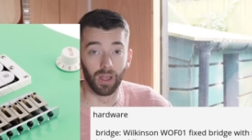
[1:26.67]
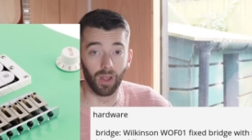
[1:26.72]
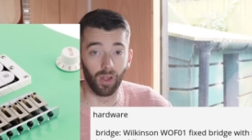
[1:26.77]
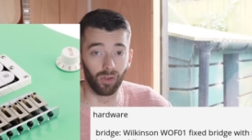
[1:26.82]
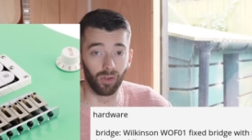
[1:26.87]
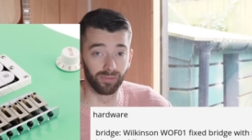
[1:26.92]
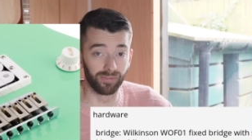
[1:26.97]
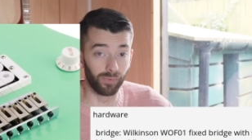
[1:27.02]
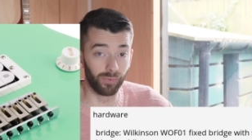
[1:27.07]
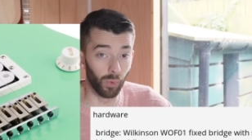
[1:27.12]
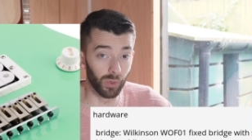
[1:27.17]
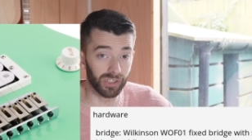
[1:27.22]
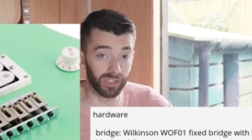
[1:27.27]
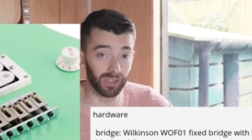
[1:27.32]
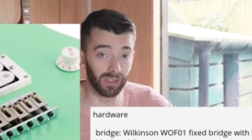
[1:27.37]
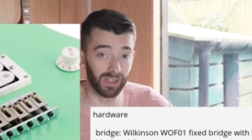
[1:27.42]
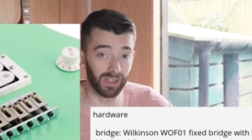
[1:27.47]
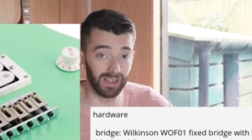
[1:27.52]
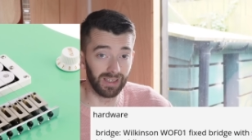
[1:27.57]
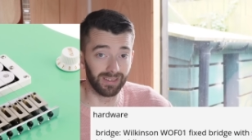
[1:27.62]

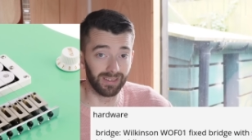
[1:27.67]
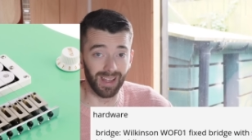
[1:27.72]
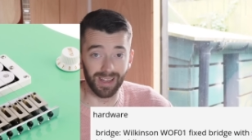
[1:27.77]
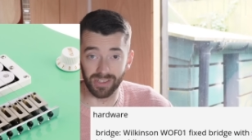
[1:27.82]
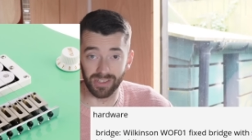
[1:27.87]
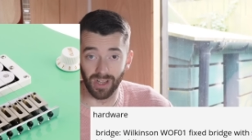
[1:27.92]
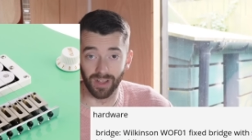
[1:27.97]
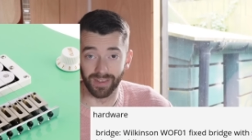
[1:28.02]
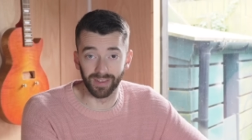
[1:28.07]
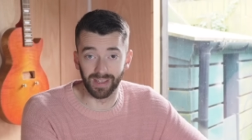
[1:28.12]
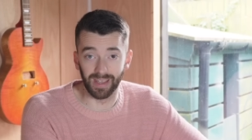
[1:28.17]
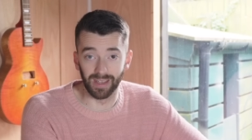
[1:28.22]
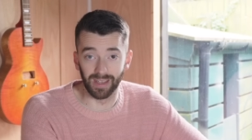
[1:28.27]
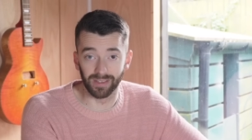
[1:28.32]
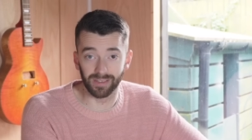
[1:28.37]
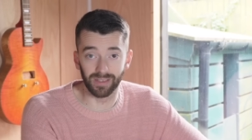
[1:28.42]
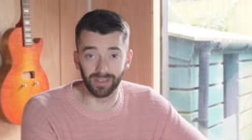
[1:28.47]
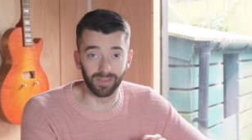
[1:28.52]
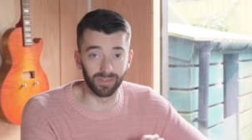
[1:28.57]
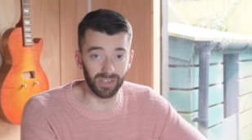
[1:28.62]
Unfortunately, that's not the
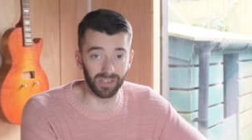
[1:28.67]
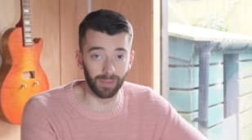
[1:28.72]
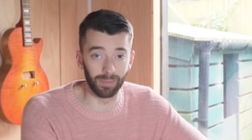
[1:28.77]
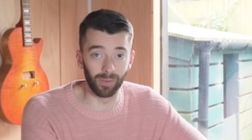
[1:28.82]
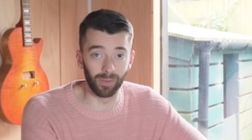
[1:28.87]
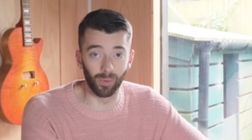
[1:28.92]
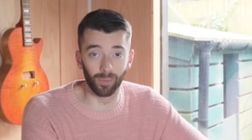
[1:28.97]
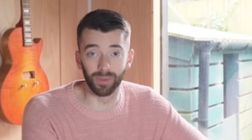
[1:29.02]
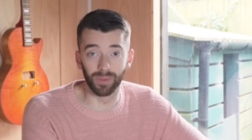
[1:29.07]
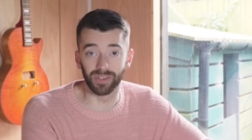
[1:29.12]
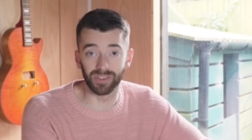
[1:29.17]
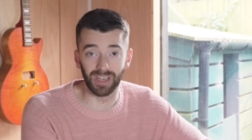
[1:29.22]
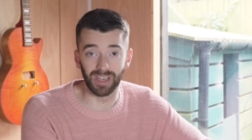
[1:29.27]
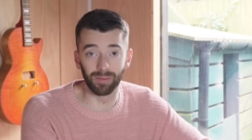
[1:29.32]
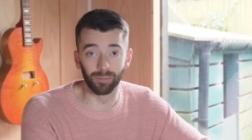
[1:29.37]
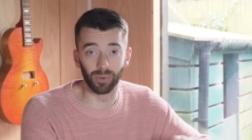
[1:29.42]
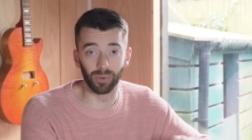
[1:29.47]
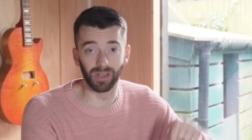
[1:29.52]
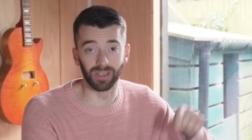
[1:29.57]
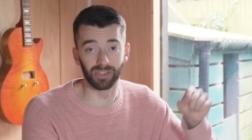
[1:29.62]
case. They've sent me one with the
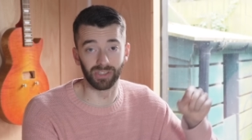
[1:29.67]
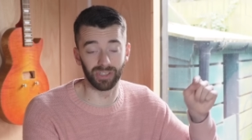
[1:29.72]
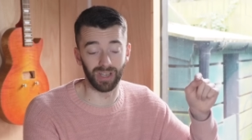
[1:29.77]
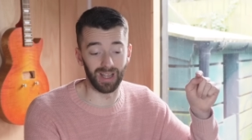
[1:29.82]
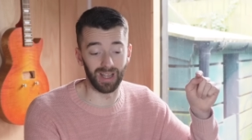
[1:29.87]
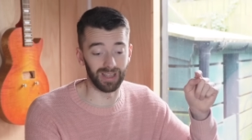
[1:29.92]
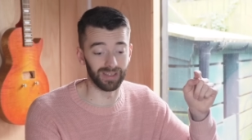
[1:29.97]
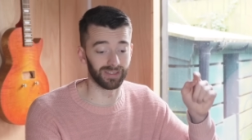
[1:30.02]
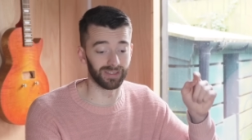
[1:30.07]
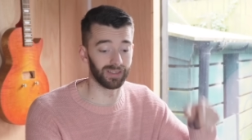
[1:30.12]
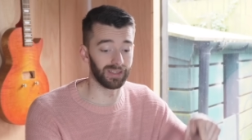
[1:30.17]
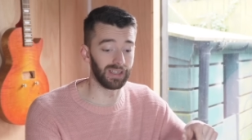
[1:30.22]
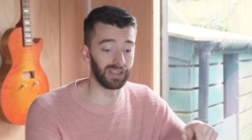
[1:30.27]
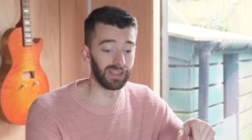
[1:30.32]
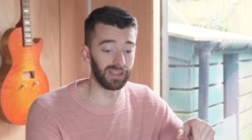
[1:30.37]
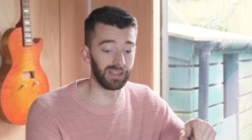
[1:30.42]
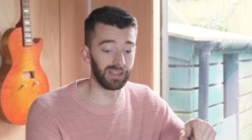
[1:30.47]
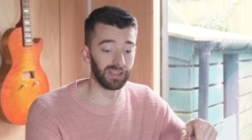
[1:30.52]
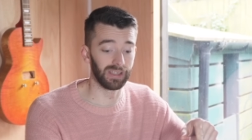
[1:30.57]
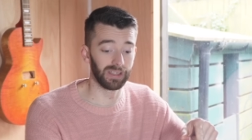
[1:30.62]
same bridge as
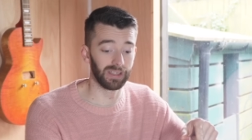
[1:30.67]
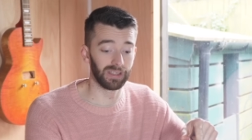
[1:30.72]
the